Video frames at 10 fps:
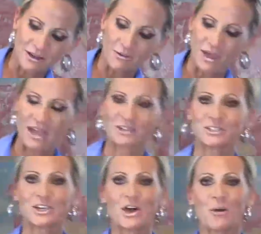Okay,
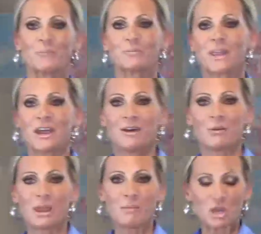so
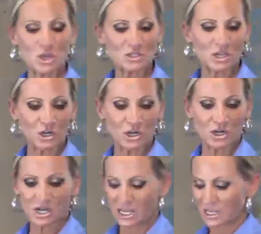what I'm going to use on
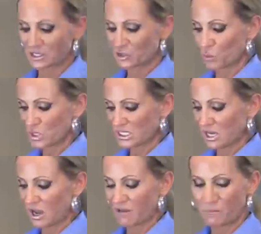her is
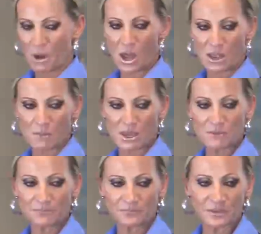Schwarzkopf Body
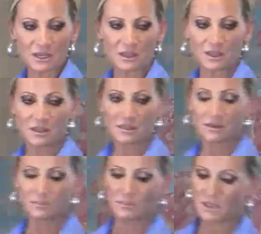Me.
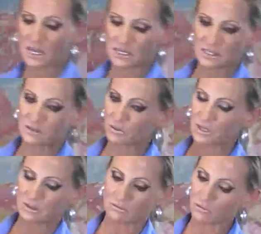The easy,
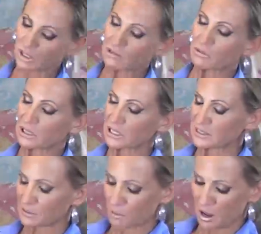really
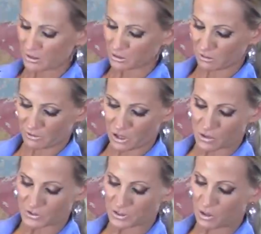easy product to
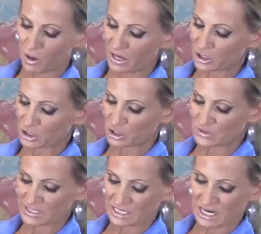overuse. So I just
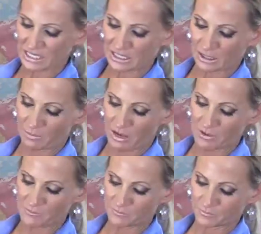use a tiny little bit